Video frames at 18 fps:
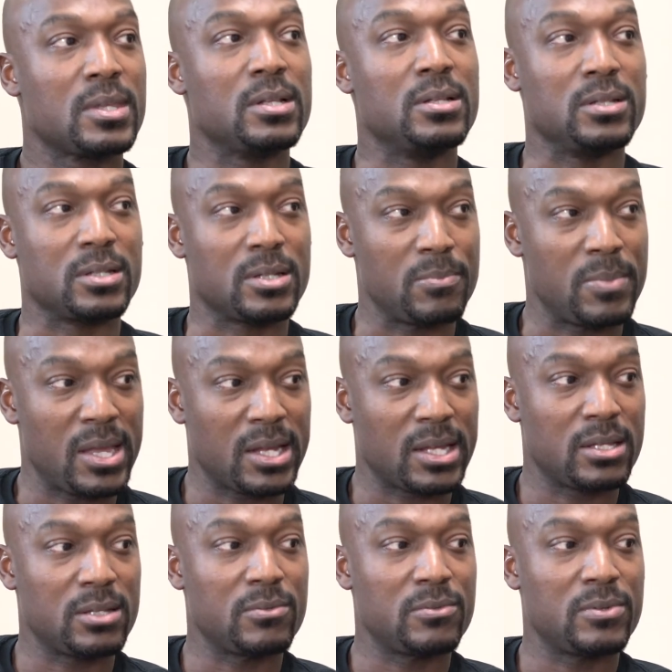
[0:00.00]
looking back
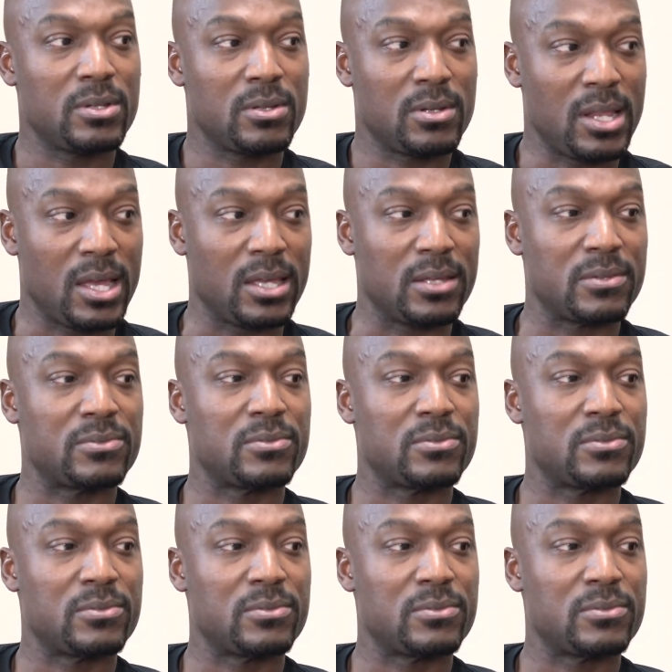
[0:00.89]
over your life,